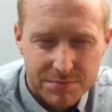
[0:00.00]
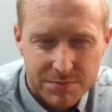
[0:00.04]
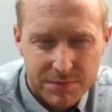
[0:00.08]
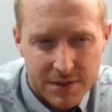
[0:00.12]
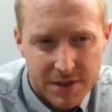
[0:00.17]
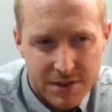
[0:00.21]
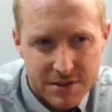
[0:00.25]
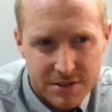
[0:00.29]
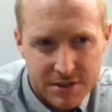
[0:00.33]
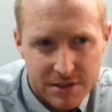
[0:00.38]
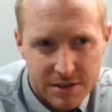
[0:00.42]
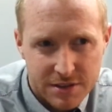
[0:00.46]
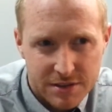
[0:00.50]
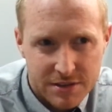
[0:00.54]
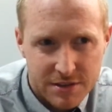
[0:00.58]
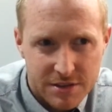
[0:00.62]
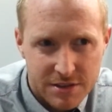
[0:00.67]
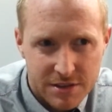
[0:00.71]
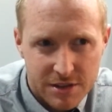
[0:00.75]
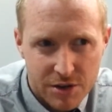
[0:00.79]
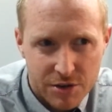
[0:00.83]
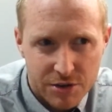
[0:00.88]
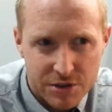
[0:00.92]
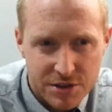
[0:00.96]
there's a
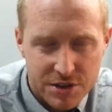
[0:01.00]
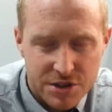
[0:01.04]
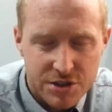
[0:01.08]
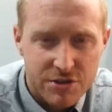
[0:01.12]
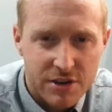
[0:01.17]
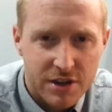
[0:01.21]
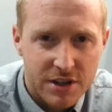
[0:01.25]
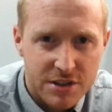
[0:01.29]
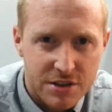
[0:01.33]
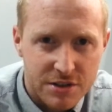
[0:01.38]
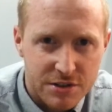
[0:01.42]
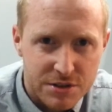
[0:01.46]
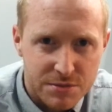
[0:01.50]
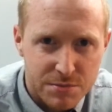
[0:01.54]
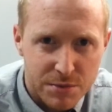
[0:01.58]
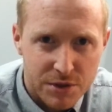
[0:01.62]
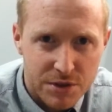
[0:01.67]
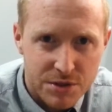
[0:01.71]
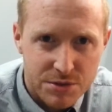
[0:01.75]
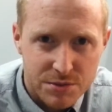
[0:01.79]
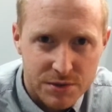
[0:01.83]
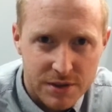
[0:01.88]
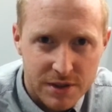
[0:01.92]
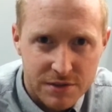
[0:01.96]
slight distraction, I
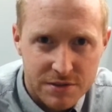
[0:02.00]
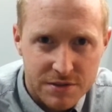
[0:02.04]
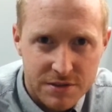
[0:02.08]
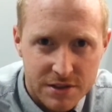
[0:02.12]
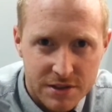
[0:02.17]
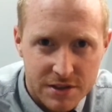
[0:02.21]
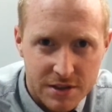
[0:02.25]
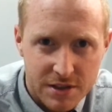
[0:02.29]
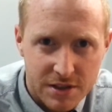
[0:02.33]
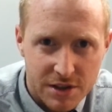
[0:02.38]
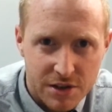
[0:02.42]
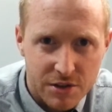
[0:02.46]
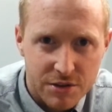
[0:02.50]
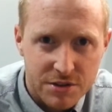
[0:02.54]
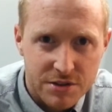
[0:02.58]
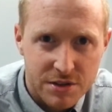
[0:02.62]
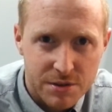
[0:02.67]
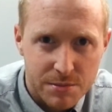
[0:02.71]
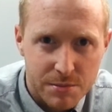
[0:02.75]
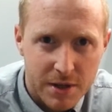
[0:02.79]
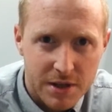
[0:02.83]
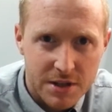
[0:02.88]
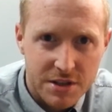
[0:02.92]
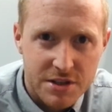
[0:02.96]
suppose, with FC United
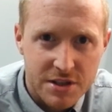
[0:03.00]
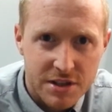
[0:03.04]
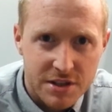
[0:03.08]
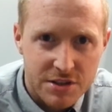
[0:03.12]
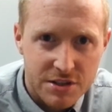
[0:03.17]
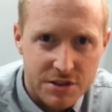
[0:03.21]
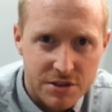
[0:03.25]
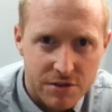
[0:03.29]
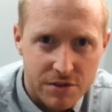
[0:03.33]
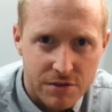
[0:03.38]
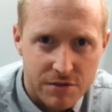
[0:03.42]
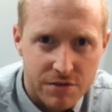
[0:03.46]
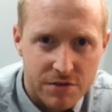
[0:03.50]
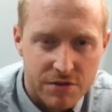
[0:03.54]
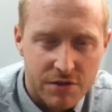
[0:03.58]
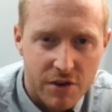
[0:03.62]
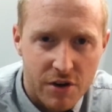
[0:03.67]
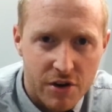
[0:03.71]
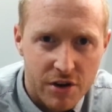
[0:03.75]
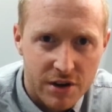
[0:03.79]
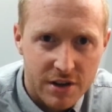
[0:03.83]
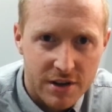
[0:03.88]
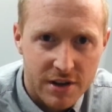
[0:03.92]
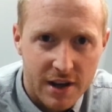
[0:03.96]
and Manchester on
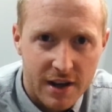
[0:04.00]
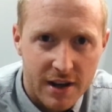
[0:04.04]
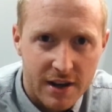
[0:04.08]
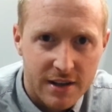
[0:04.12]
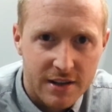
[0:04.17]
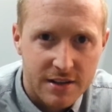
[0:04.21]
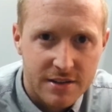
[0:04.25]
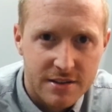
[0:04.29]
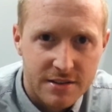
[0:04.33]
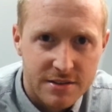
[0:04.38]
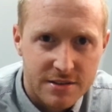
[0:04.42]
Friday,